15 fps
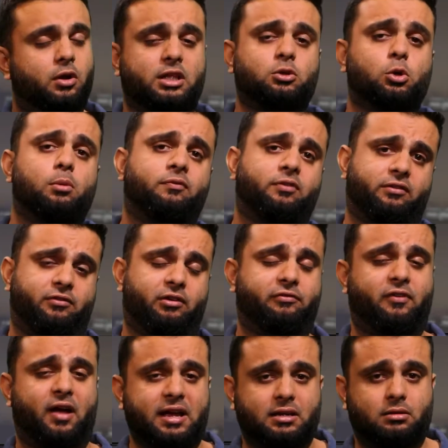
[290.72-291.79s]
Now let's hope we
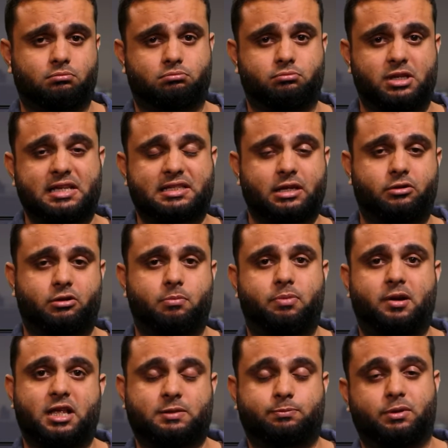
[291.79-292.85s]
find decent
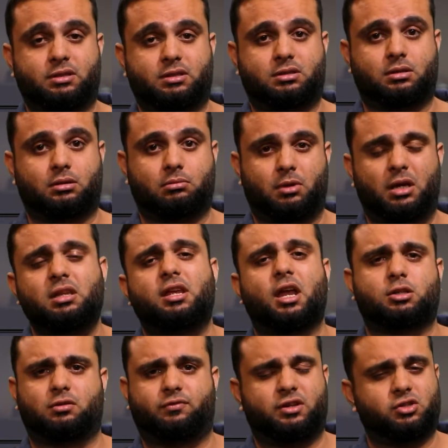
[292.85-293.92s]
replacements in
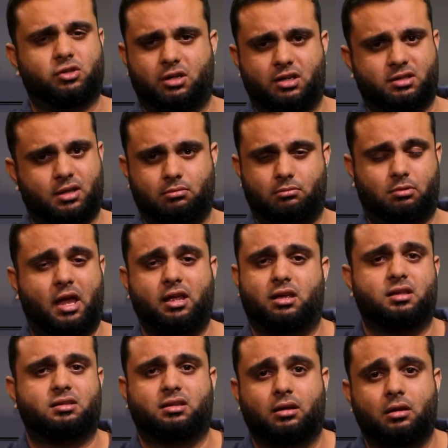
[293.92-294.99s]
case of injuries, and like
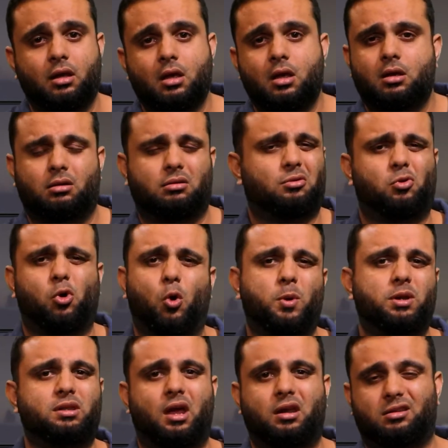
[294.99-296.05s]
he said, you know,
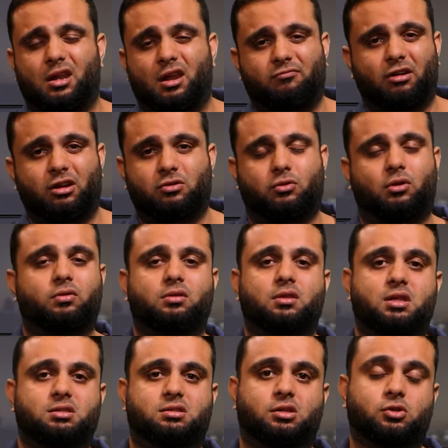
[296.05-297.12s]
COVID-19 and whatnot
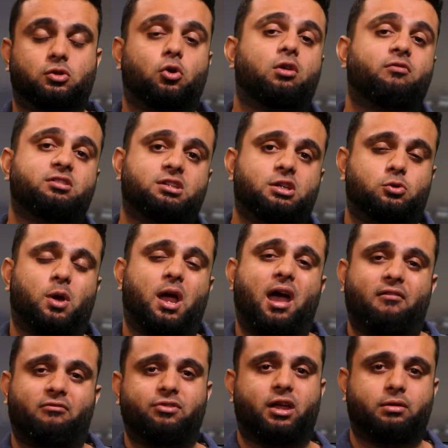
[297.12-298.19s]
these days. So you always need to
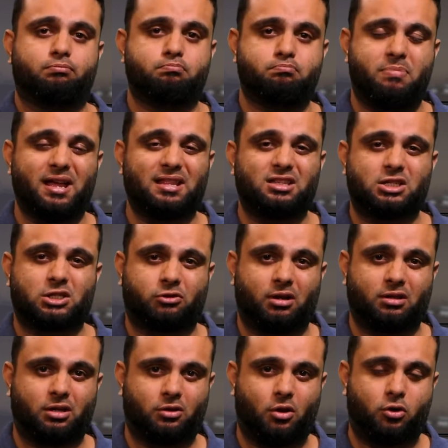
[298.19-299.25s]
have that bench
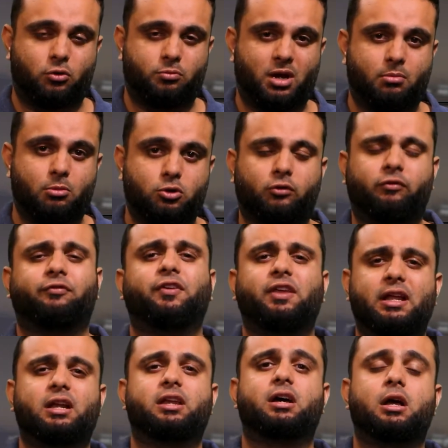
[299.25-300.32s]
strength in order to be able to
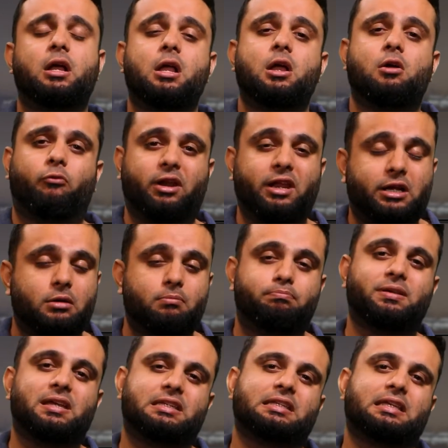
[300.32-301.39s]
field a very
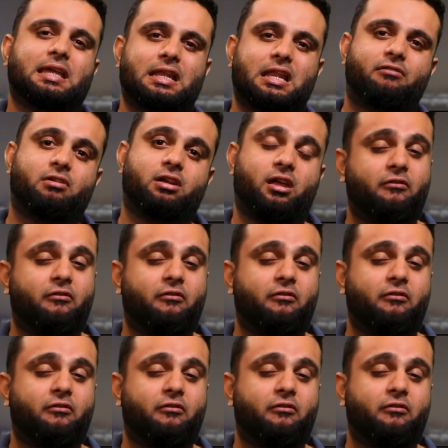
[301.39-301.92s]
competing 11